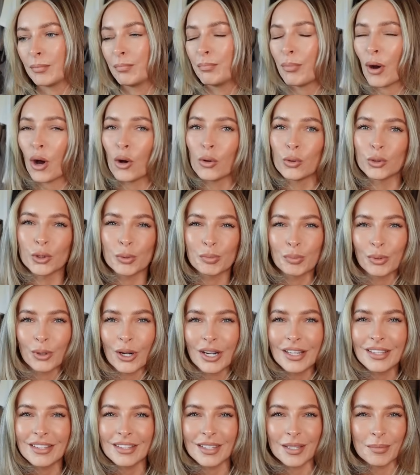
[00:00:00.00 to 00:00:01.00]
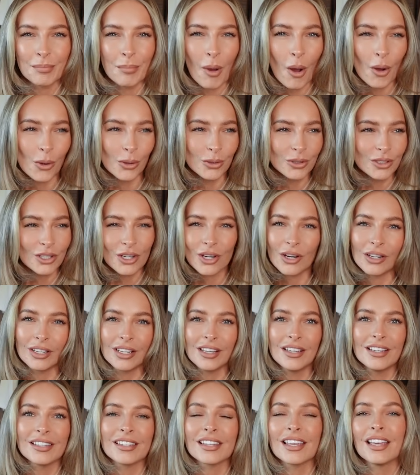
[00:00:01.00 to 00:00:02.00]
bold prints, bold
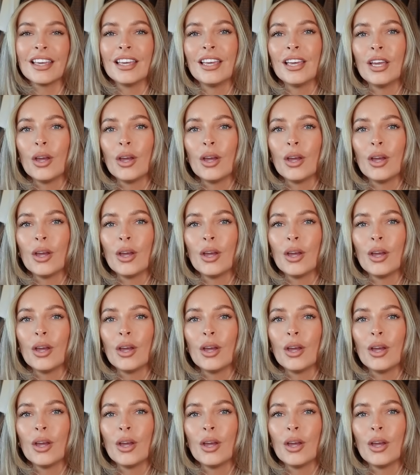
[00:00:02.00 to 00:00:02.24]
colours.